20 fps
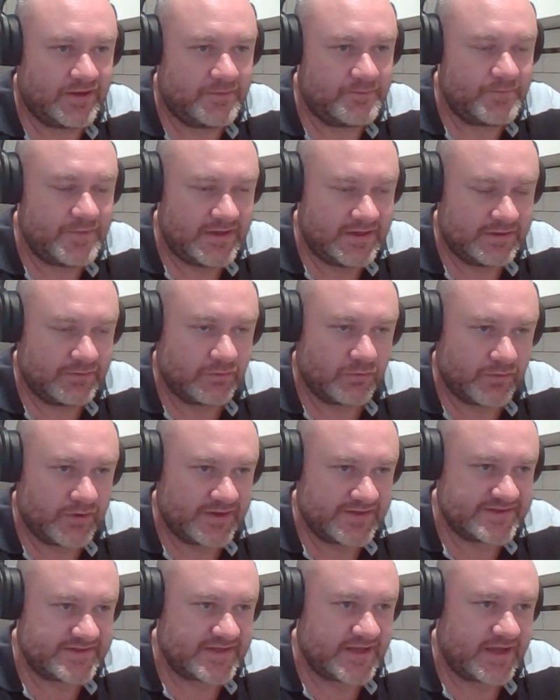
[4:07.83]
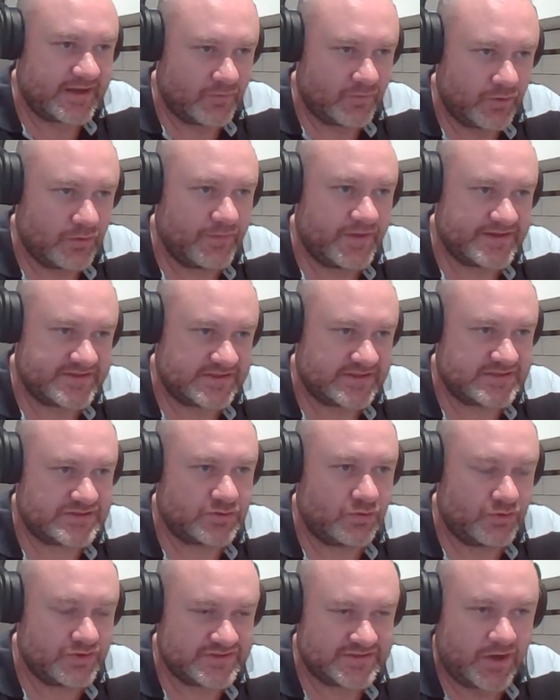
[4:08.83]
media already saying, well, that's a
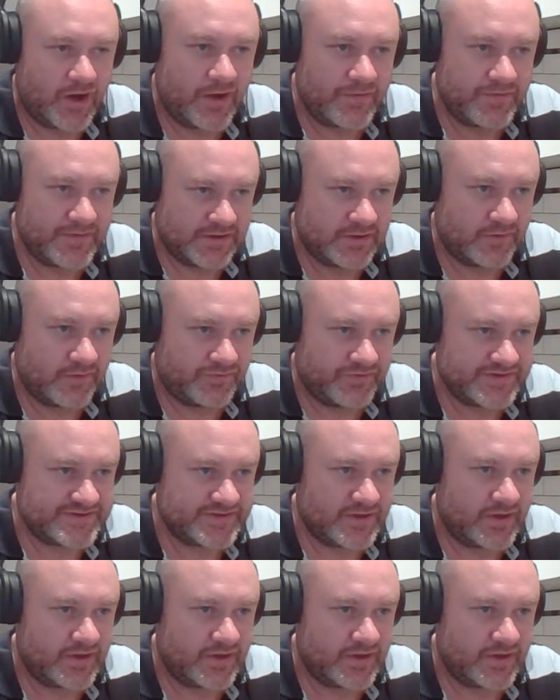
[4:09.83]
sure sign that you got the